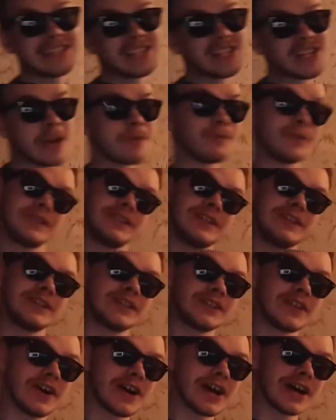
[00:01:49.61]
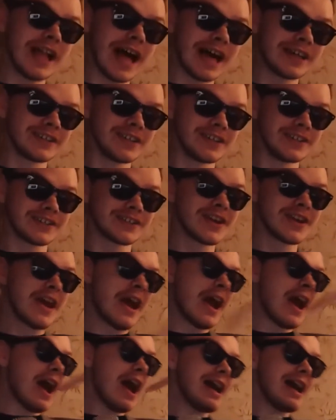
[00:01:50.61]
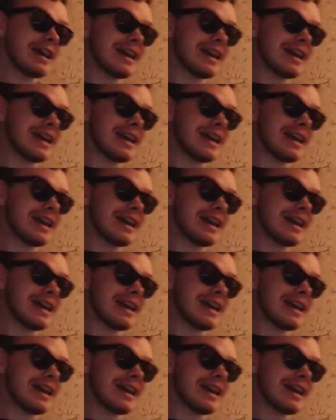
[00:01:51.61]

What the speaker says: shit with these sunglasses. I